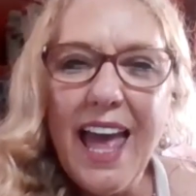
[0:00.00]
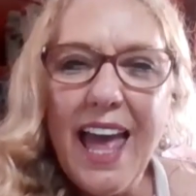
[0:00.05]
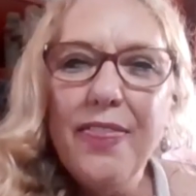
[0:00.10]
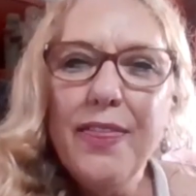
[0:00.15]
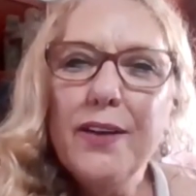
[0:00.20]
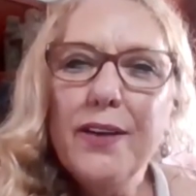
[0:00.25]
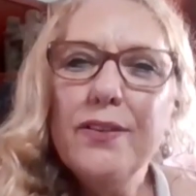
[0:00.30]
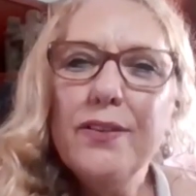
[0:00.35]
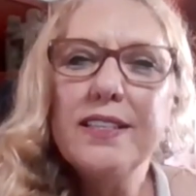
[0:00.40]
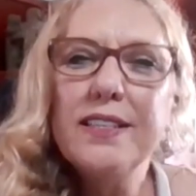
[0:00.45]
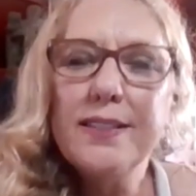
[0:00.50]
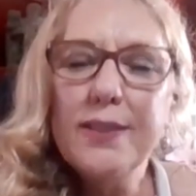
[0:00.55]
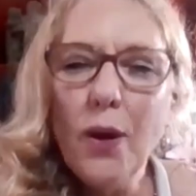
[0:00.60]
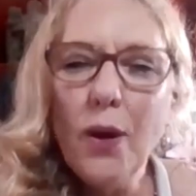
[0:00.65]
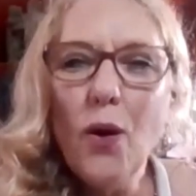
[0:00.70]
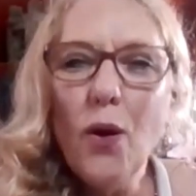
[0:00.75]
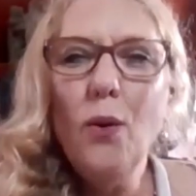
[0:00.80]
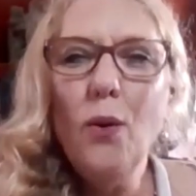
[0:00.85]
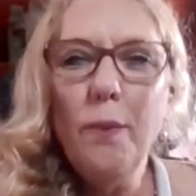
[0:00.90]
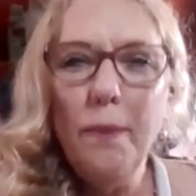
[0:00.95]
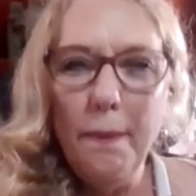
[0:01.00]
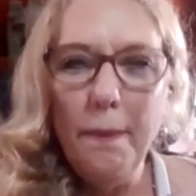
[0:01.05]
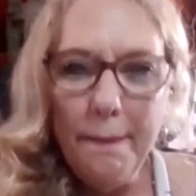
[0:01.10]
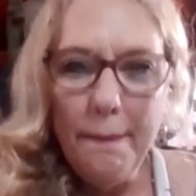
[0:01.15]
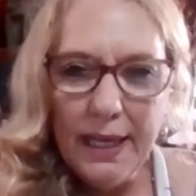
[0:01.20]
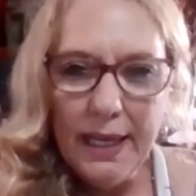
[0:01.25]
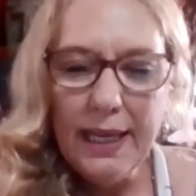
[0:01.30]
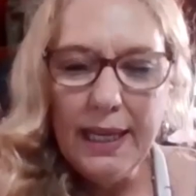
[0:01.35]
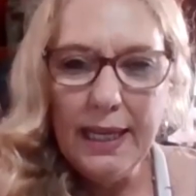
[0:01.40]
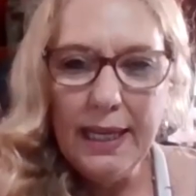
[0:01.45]
There are so
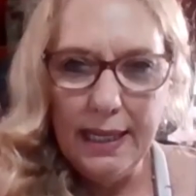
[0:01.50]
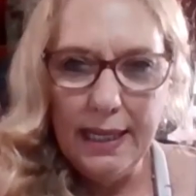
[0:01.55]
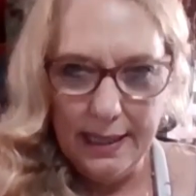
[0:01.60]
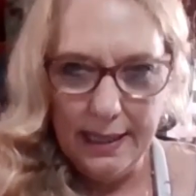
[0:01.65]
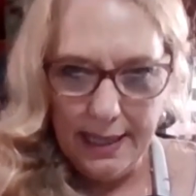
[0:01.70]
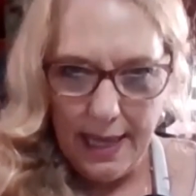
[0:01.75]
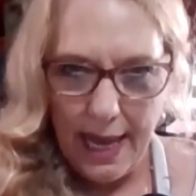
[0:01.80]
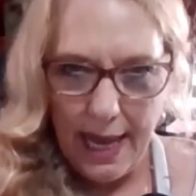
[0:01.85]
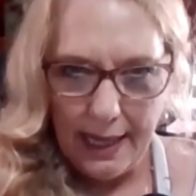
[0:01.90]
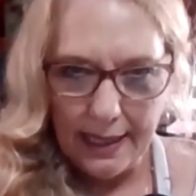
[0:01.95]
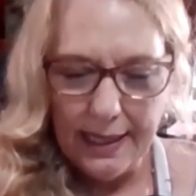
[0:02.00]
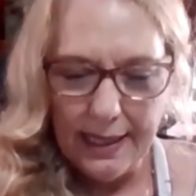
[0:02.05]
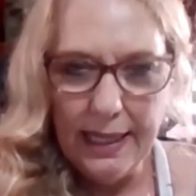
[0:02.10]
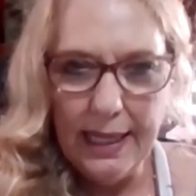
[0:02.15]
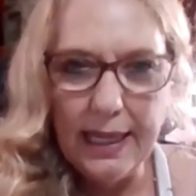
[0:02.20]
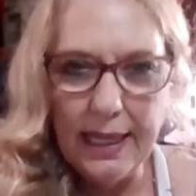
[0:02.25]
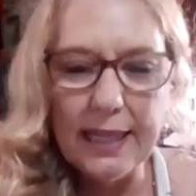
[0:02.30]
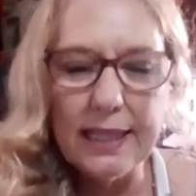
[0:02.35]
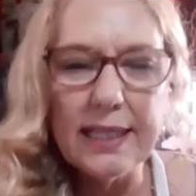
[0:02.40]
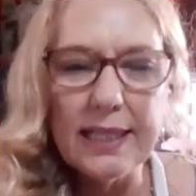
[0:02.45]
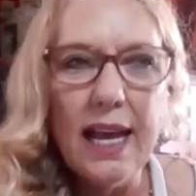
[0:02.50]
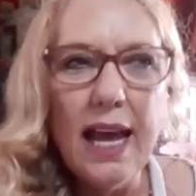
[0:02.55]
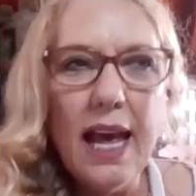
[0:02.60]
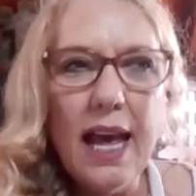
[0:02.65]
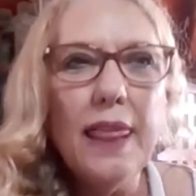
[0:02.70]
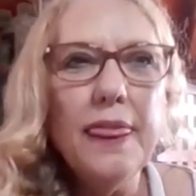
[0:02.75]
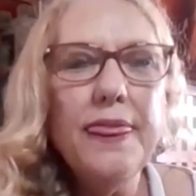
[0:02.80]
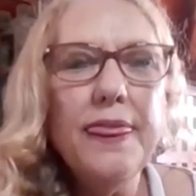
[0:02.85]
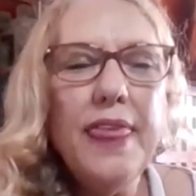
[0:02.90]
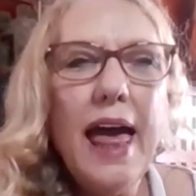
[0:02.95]
many techniques
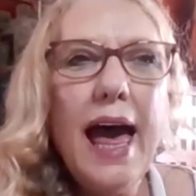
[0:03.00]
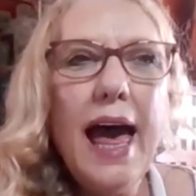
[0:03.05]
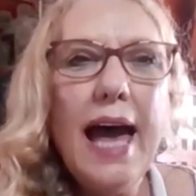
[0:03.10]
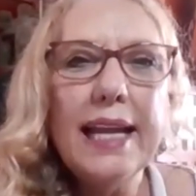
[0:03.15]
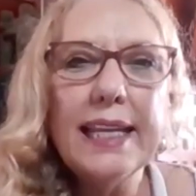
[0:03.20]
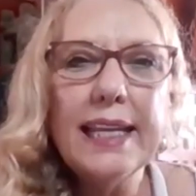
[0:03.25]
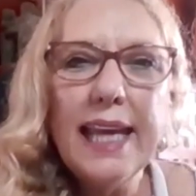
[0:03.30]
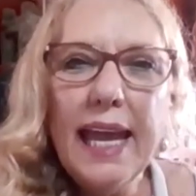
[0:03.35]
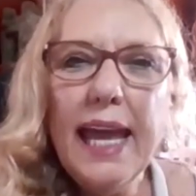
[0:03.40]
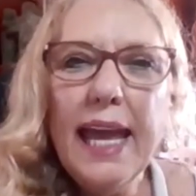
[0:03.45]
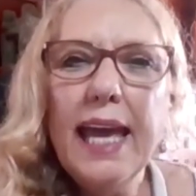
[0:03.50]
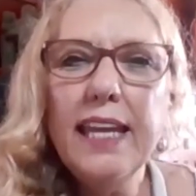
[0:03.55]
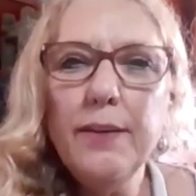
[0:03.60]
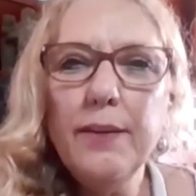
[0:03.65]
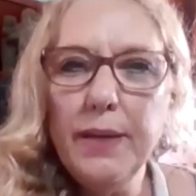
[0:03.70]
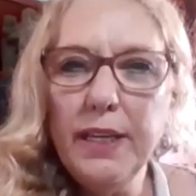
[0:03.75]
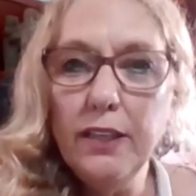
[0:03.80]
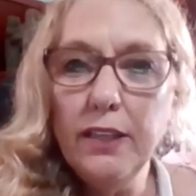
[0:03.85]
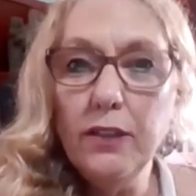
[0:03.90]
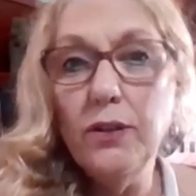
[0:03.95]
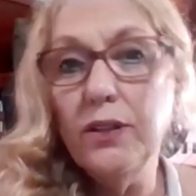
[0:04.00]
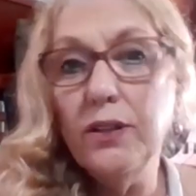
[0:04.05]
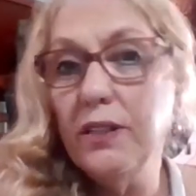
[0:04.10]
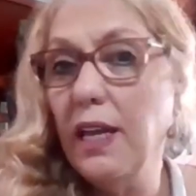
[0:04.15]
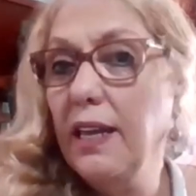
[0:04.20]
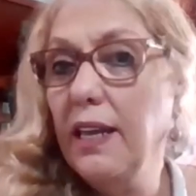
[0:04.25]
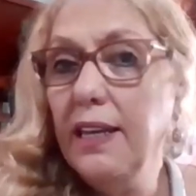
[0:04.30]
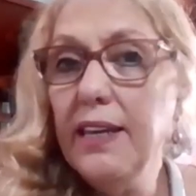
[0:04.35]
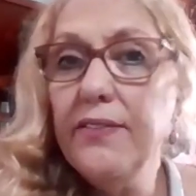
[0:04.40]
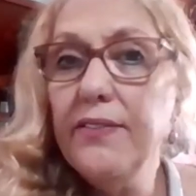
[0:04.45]
that can be learned,
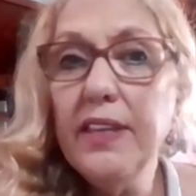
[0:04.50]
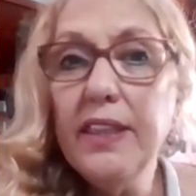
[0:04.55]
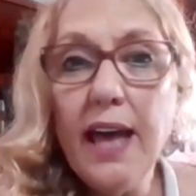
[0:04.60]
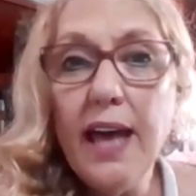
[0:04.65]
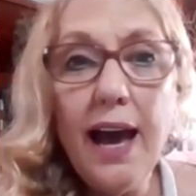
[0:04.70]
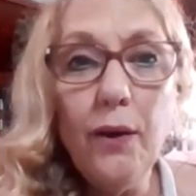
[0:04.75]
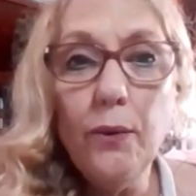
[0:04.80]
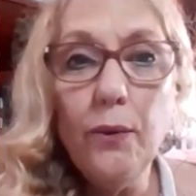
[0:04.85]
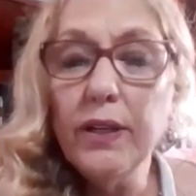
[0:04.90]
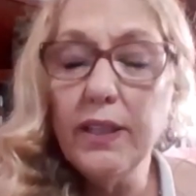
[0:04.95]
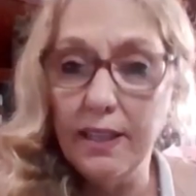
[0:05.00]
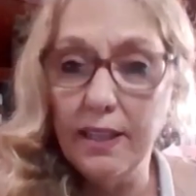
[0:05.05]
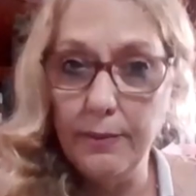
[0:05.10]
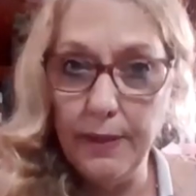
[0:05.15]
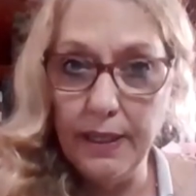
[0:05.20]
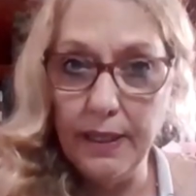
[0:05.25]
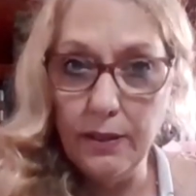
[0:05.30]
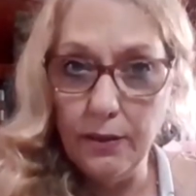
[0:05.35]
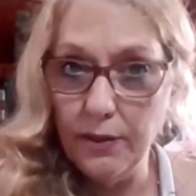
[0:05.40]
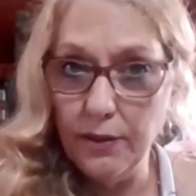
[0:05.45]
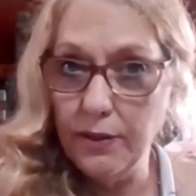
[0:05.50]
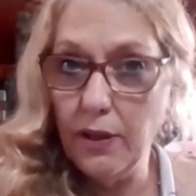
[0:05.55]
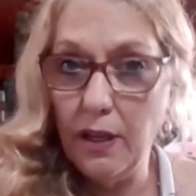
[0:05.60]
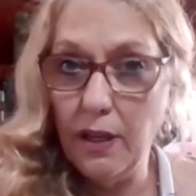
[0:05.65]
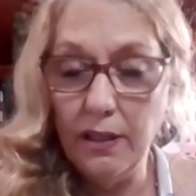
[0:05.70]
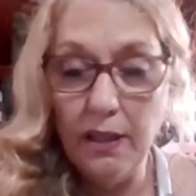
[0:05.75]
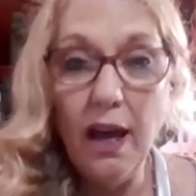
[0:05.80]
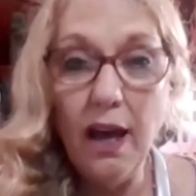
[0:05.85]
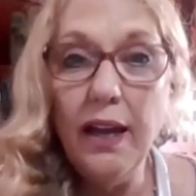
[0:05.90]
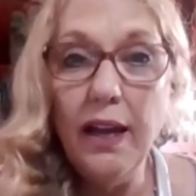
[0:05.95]
and even that one can be learned
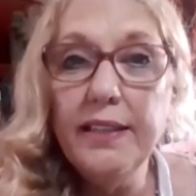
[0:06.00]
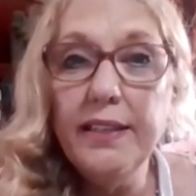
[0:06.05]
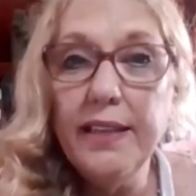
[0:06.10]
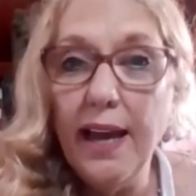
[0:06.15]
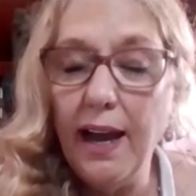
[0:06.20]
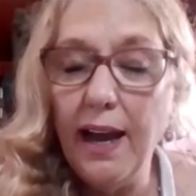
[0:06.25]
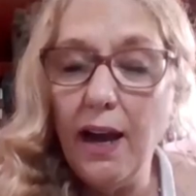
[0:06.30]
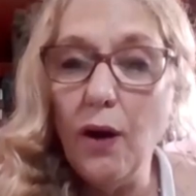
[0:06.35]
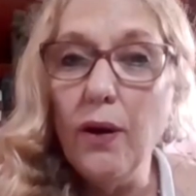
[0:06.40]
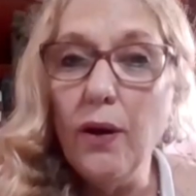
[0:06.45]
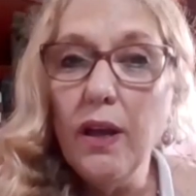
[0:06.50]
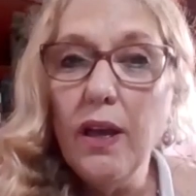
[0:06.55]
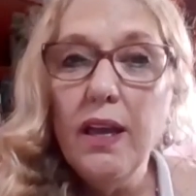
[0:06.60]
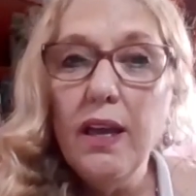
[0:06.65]
online now.